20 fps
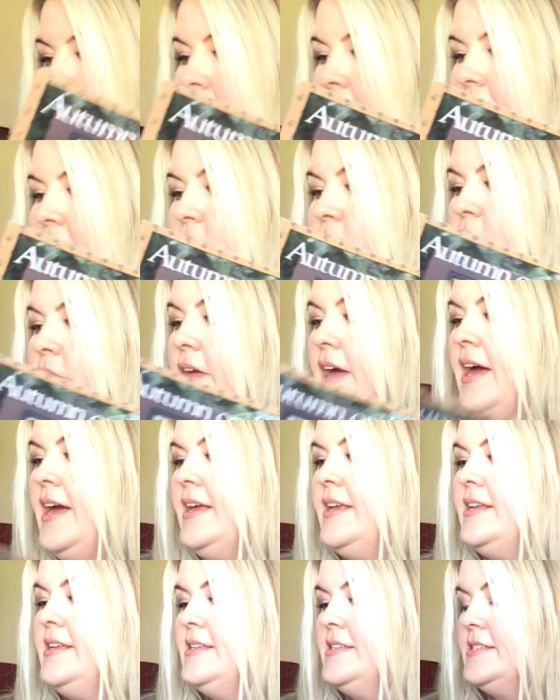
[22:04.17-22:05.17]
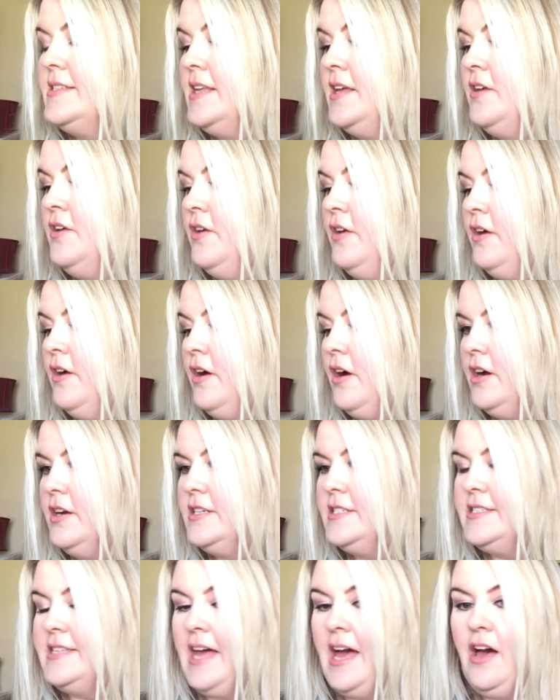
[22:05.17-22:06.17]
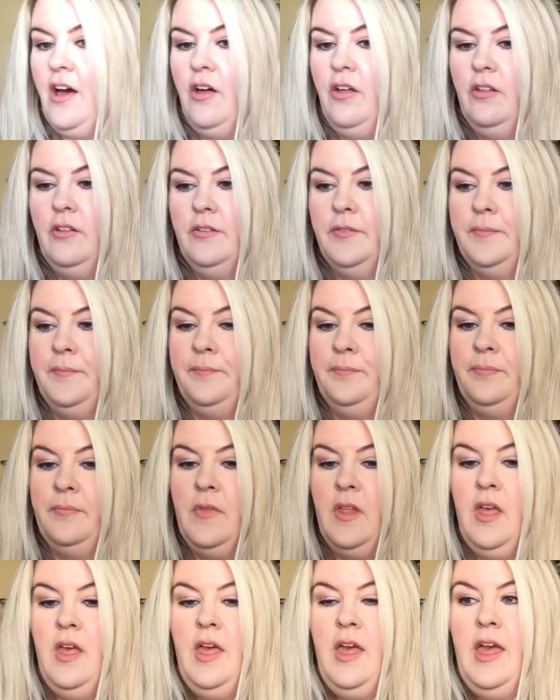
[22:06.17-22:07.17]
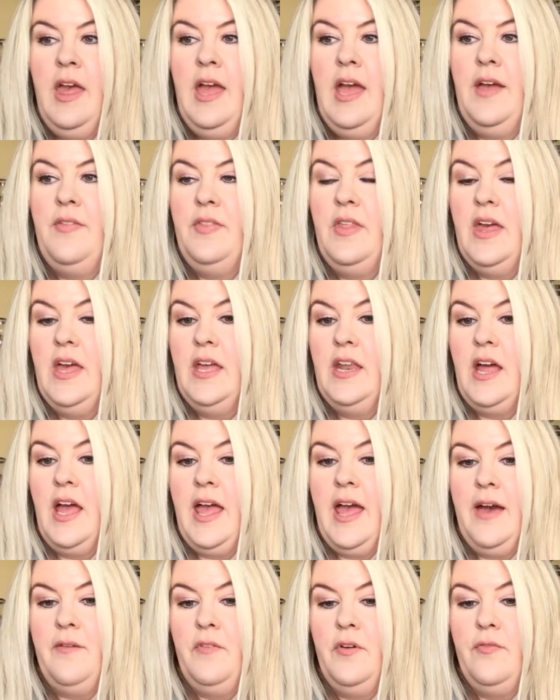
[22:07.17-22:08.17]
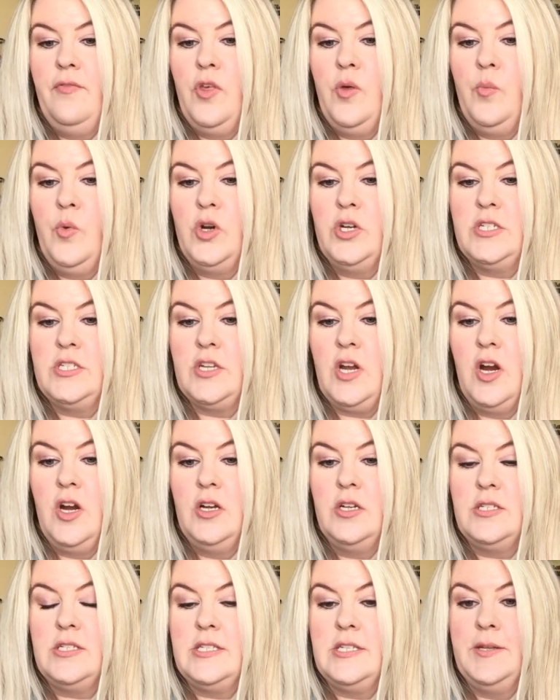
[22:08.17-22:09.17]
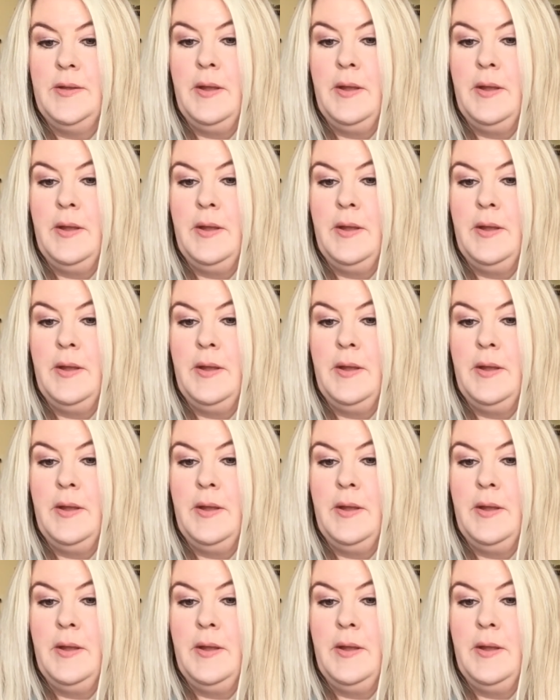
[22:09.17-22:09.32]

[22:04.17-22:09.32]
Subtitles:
So that is our Sal. And then I have a few more starts.